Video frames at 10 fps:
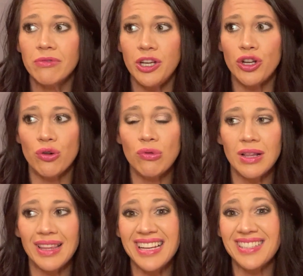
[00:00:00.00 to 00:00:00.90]
you know,
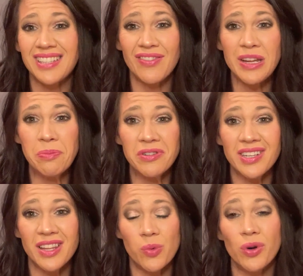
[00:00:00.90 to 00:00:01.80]
like 70%
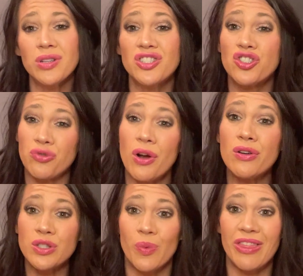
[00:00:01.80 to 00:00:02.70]
of the world
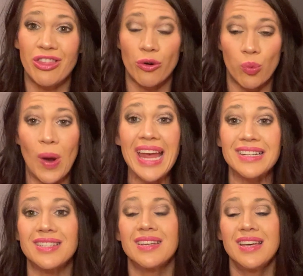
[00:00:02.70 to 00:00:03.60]
struggles with their
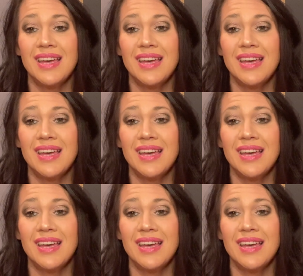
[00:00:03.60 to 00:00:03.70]
weight.